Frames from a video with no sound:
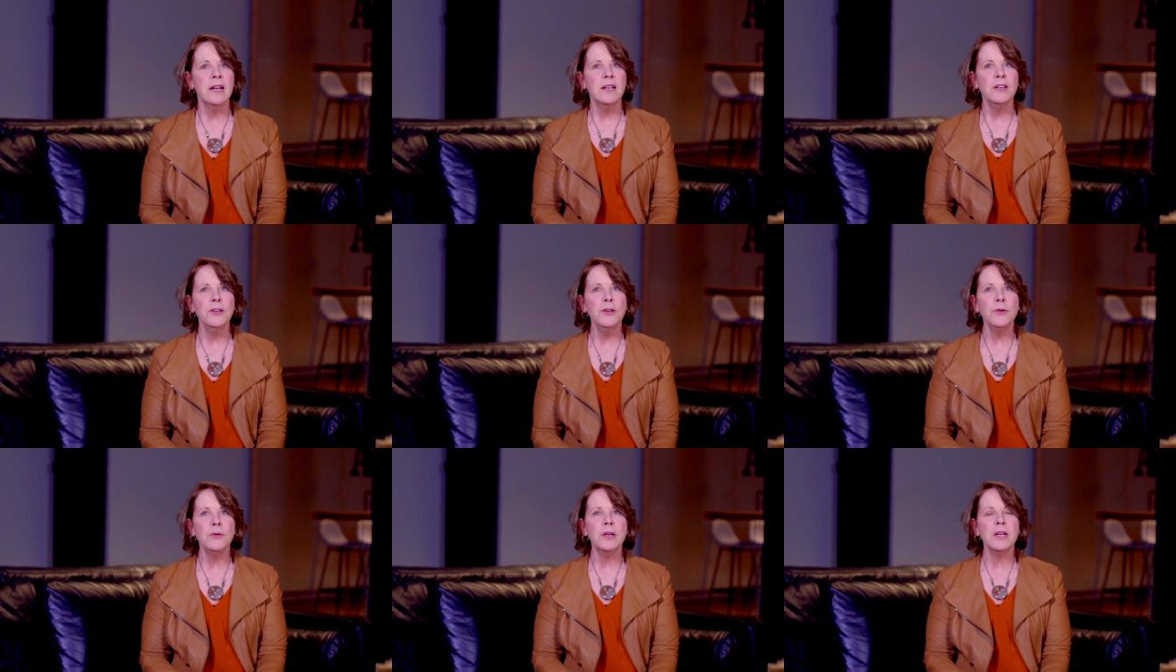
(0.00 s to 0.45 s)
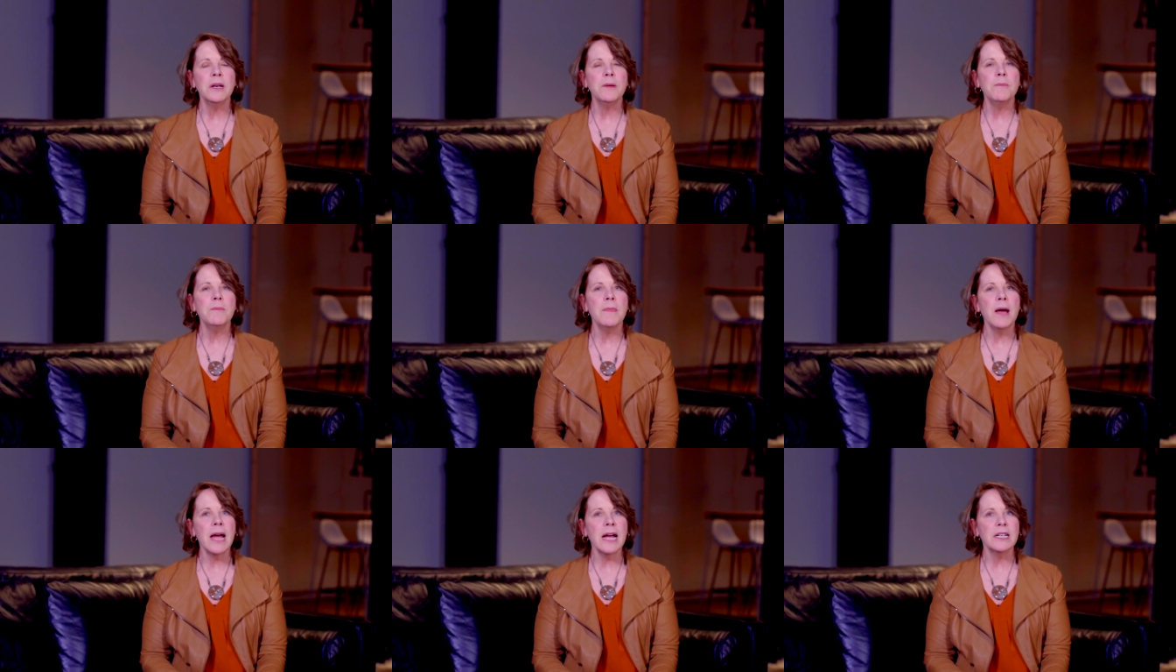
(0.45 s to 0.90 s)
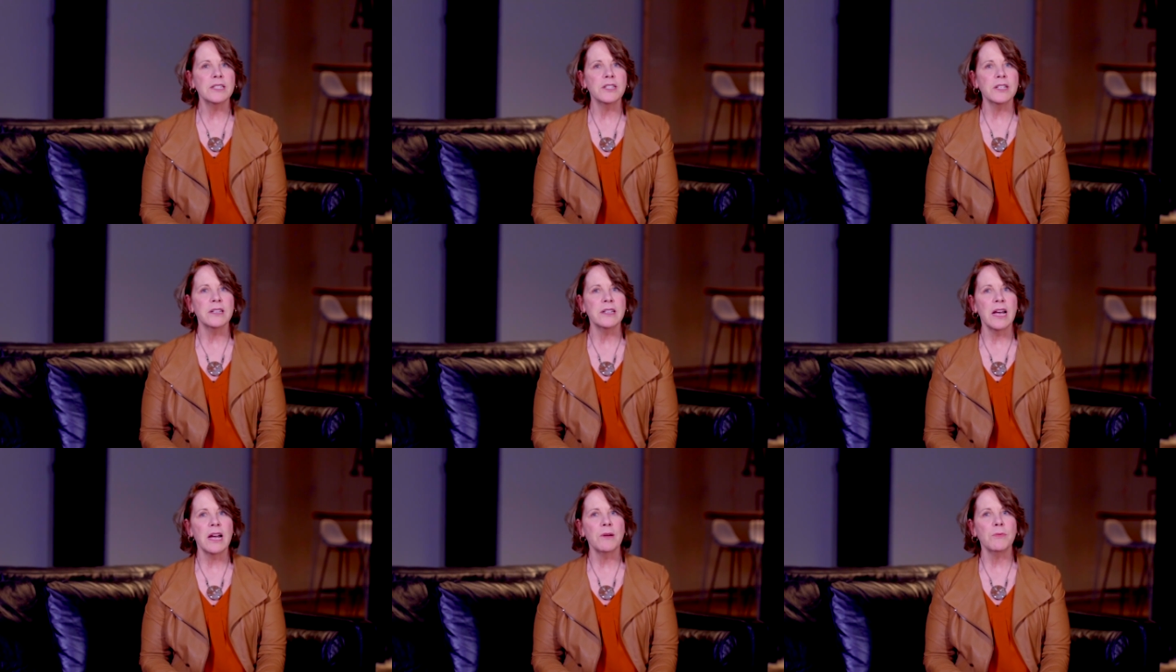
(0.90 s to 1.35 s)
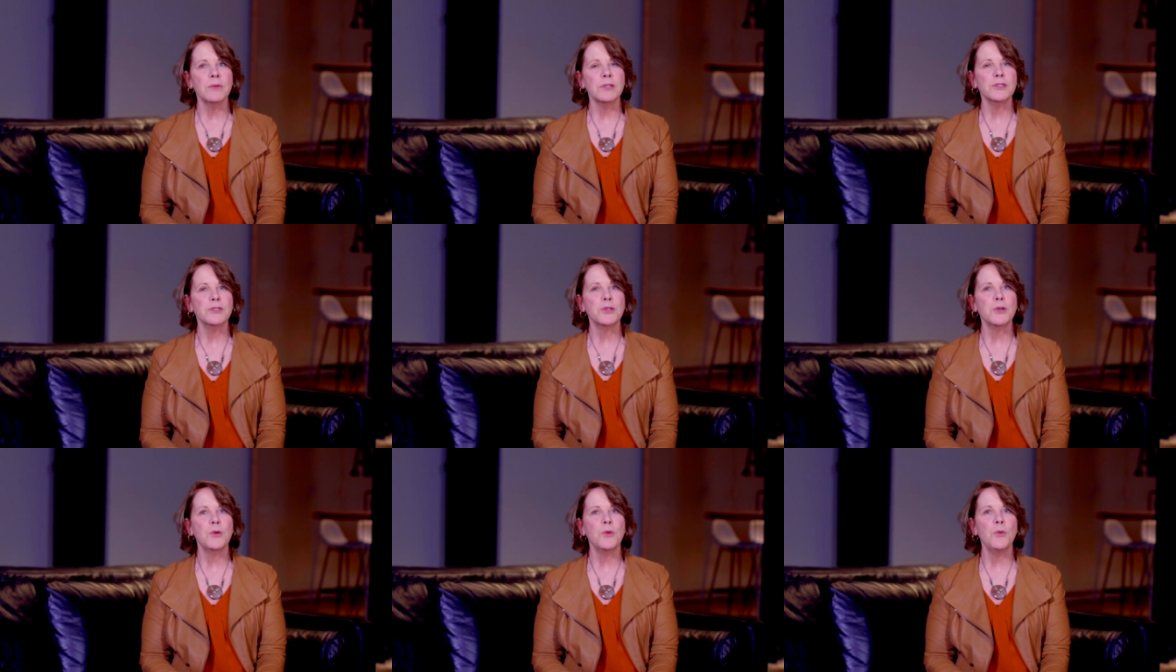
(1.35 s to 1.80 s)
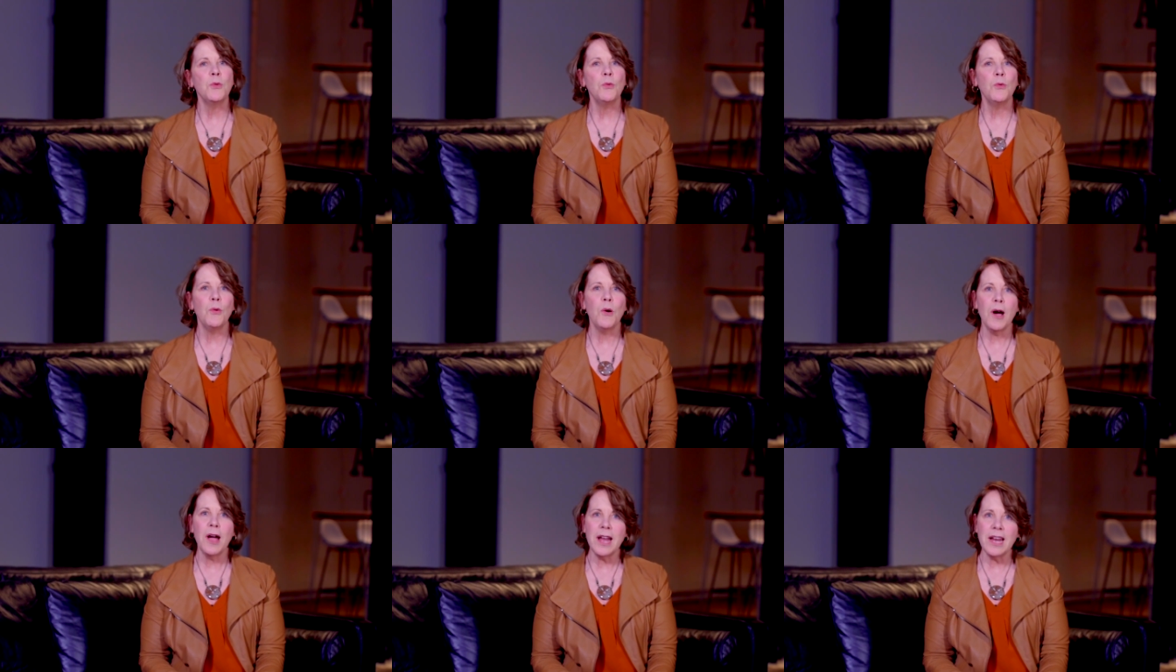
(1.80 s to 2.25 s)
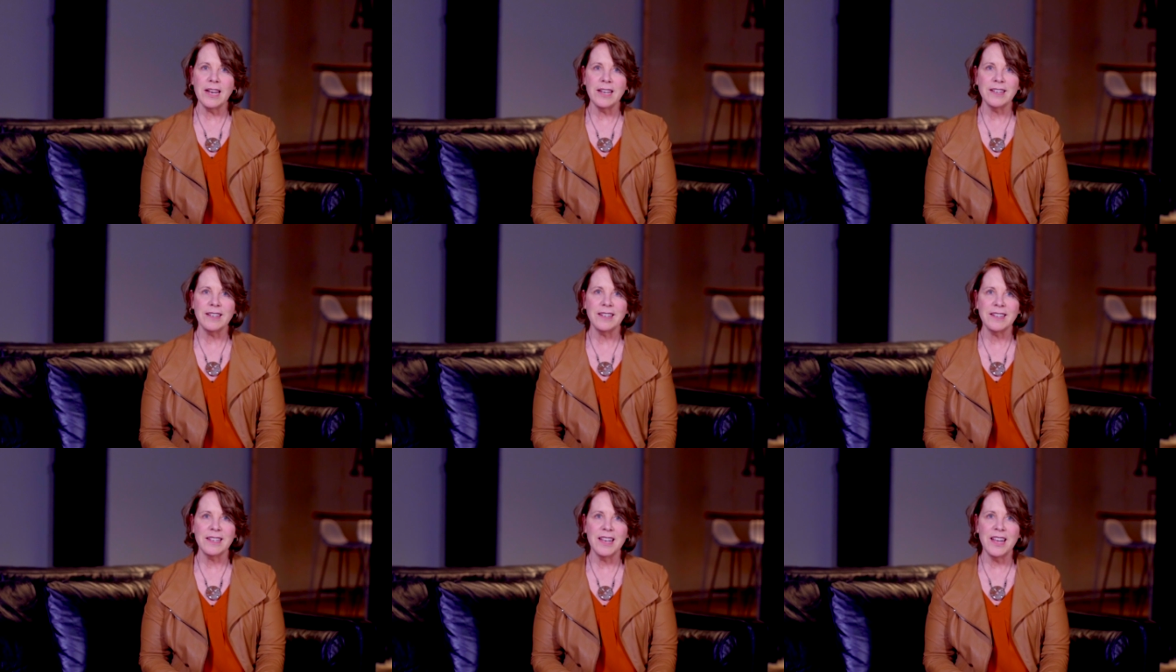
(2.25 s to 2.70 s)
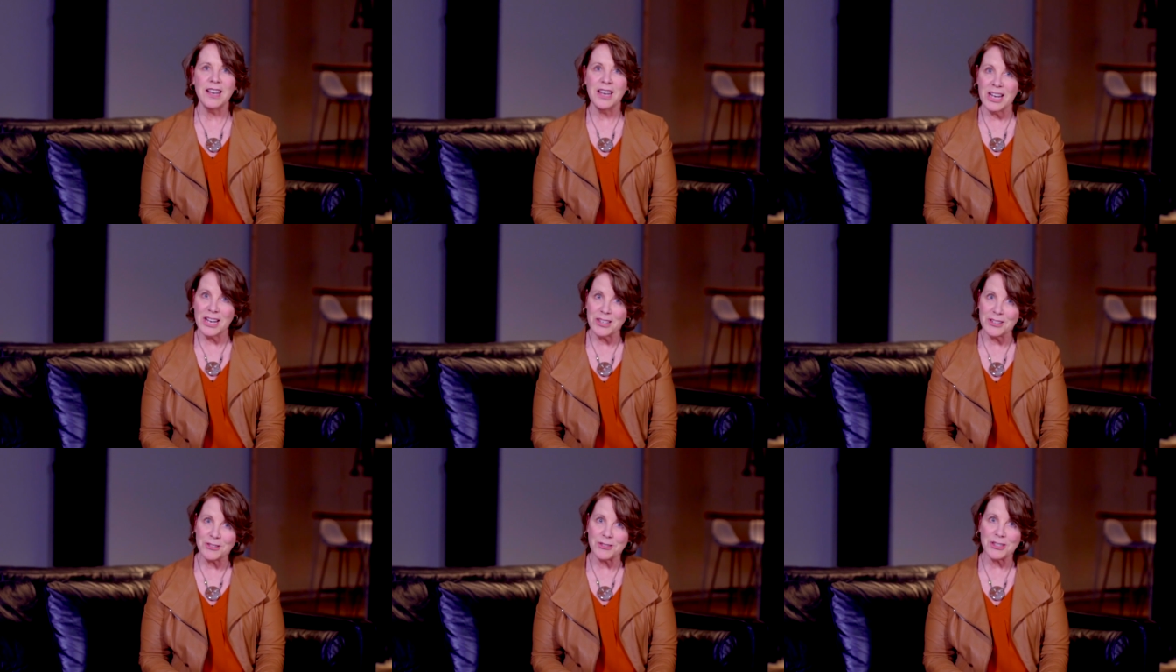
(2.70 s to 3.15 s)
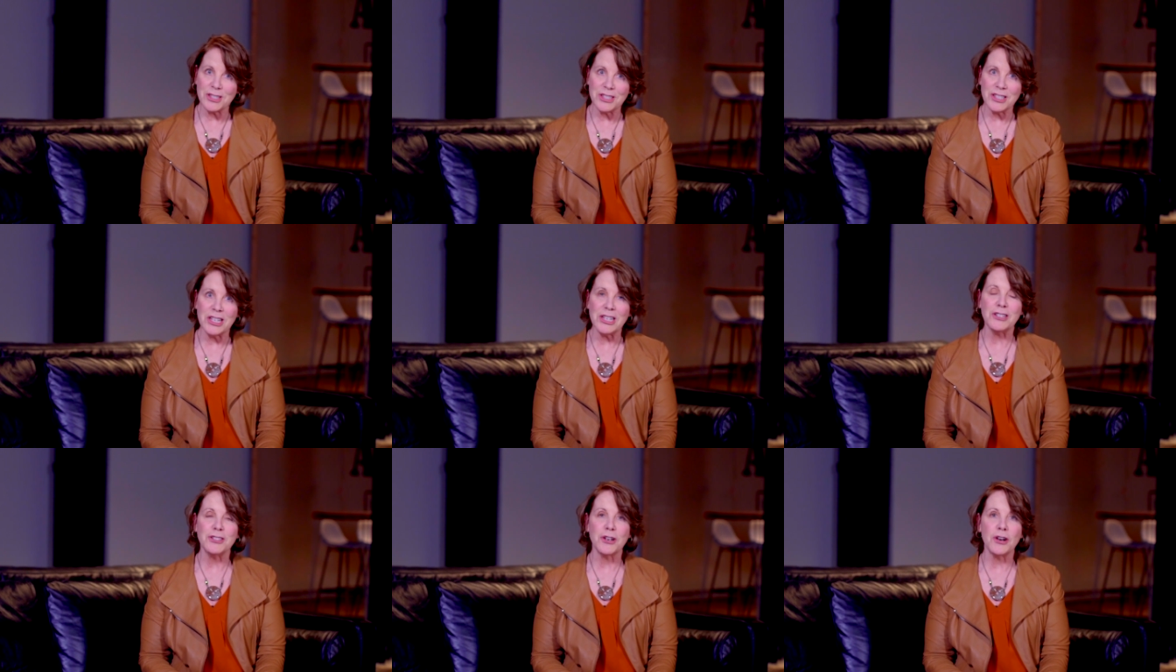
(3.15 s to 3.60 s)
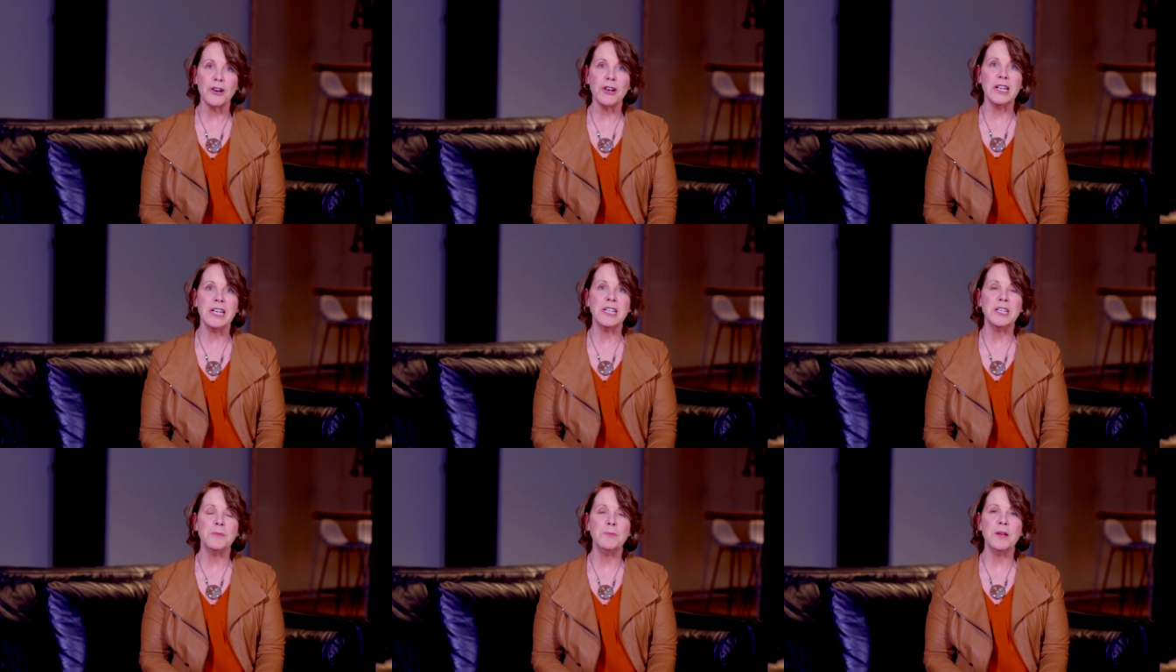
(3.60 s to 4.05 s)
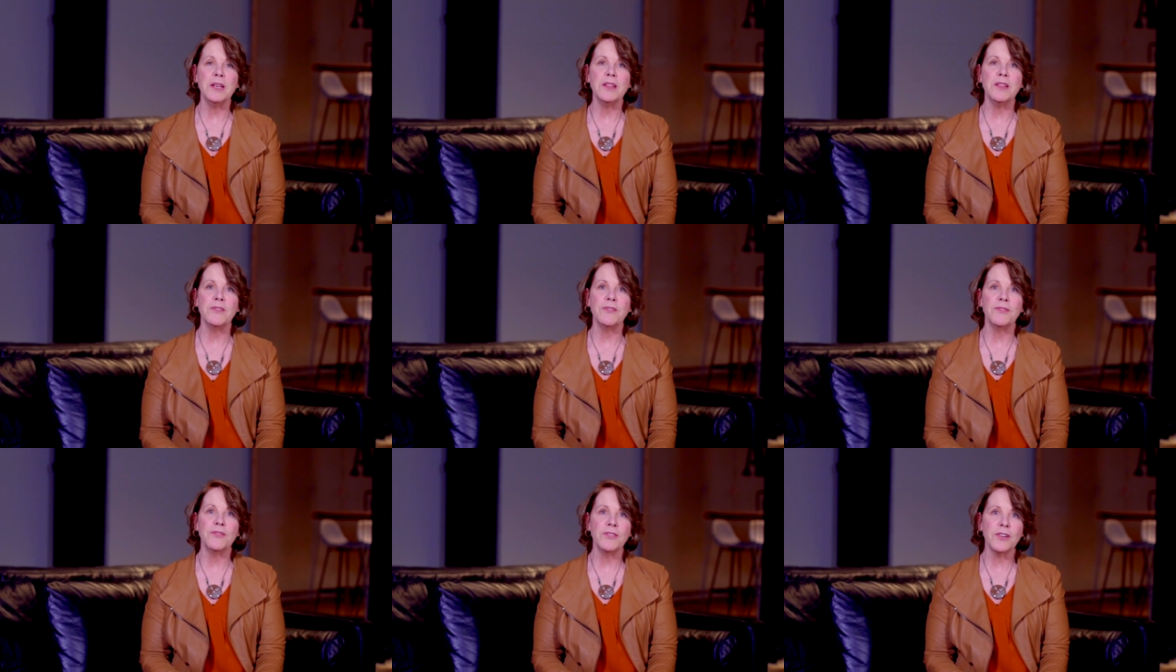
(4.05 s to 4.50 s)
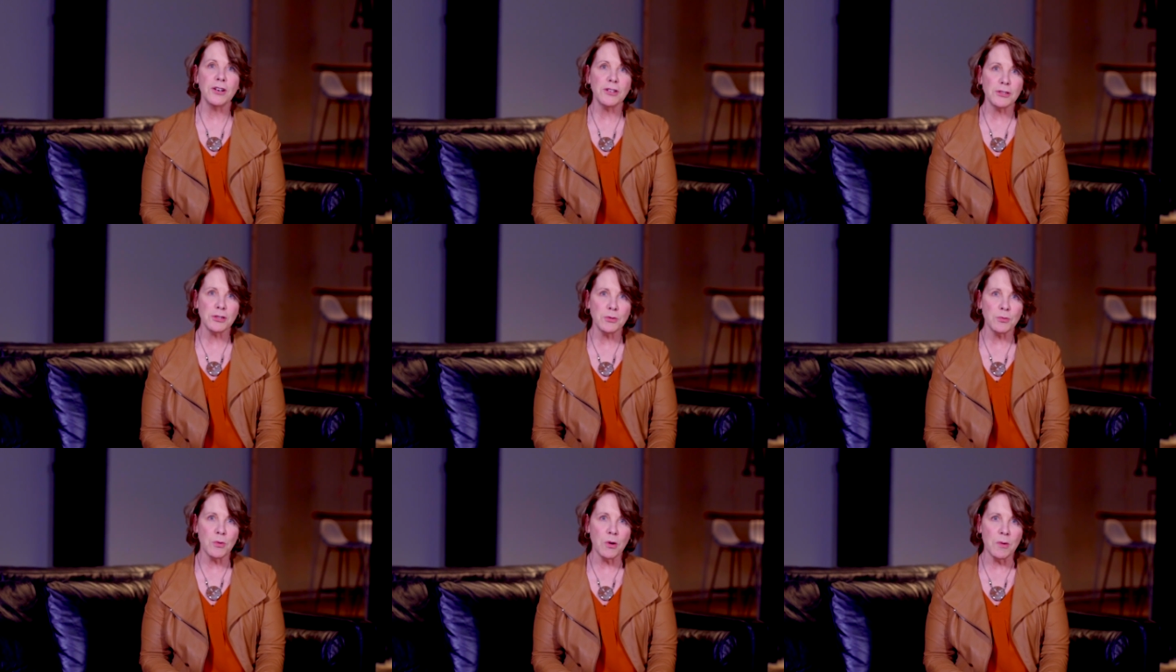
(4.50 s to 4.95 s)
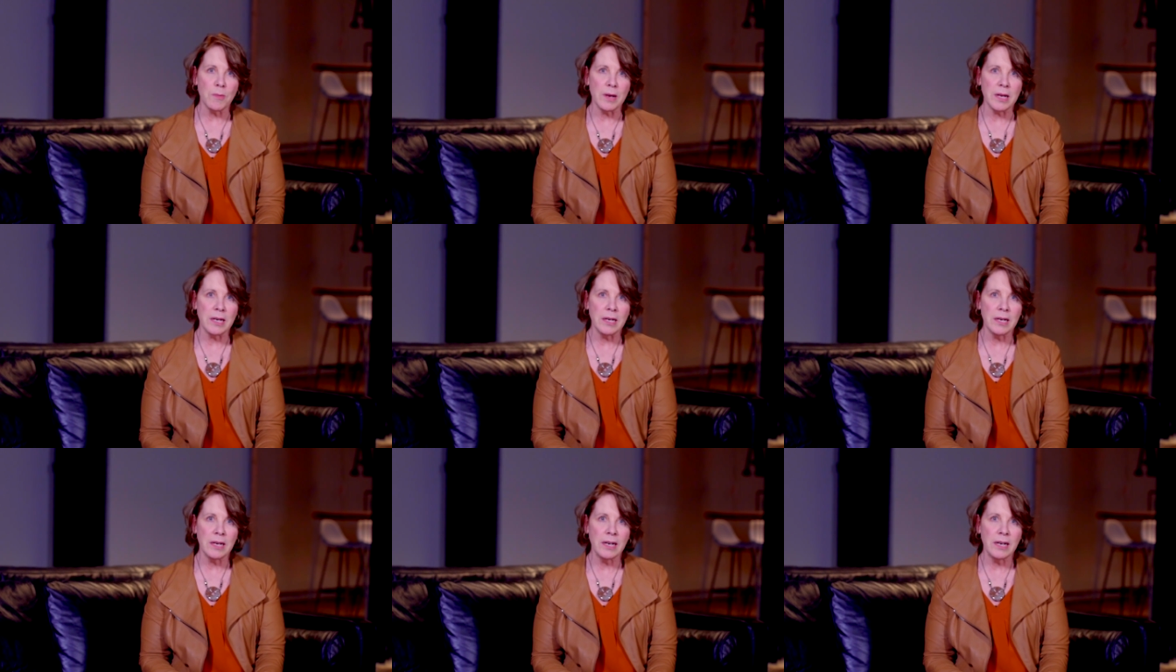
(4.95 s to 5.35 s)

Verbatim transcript: You can imagine that was quite an interesting journey to be the first woman